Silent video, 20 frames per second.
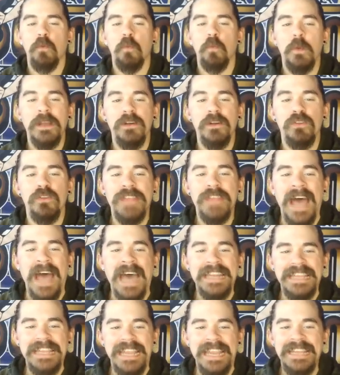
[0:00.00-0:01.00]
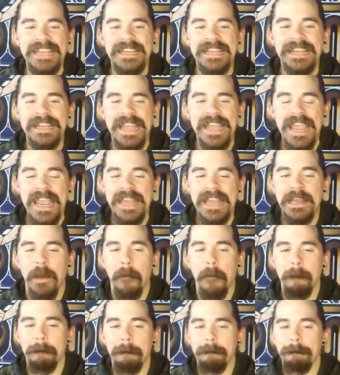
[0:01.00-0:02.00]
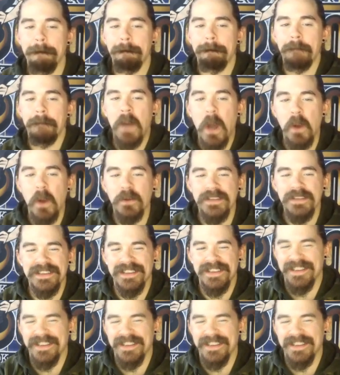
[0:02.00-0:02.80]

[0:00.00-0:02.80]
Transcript: will not eat it in a boat.